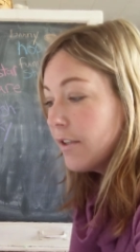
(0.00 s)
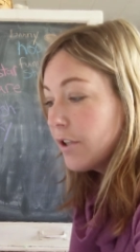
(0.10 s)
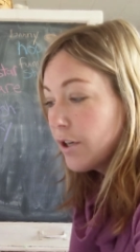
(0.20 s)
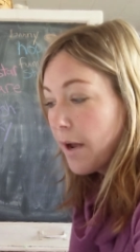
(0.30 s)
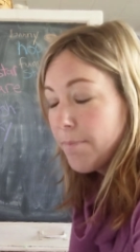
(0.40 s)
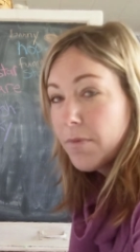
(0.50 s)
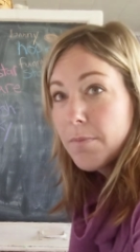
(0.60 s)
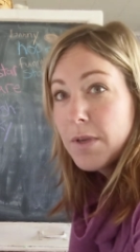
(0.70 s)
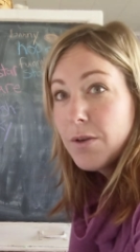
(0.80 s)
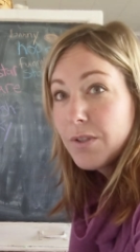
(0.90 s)
Turn up the
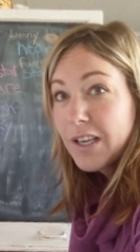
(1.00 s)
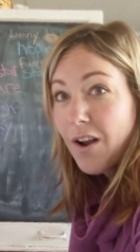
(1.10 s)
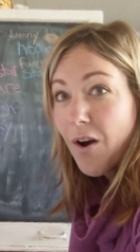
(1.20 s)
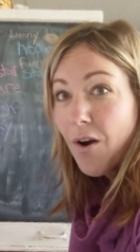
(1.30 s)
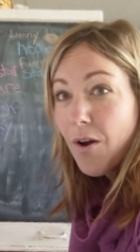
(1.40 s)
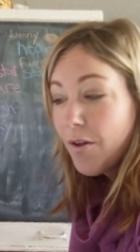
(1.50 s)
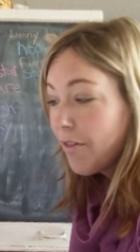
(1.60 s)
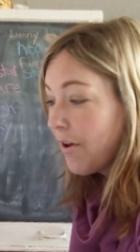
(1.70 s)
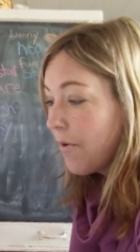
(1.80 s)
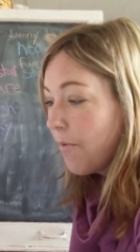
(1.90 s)
music all
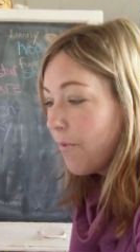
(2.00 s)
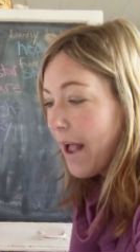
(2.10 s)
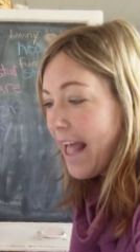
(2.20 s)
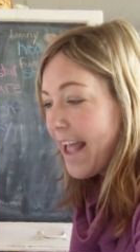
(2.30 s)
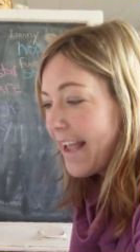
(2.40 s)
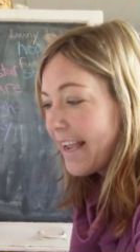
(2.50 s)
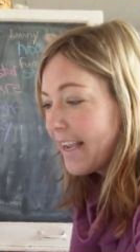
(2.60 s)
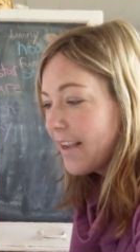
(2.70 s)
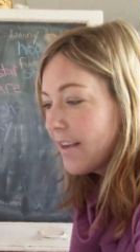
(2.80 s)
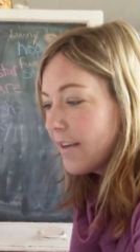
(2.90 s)
the way.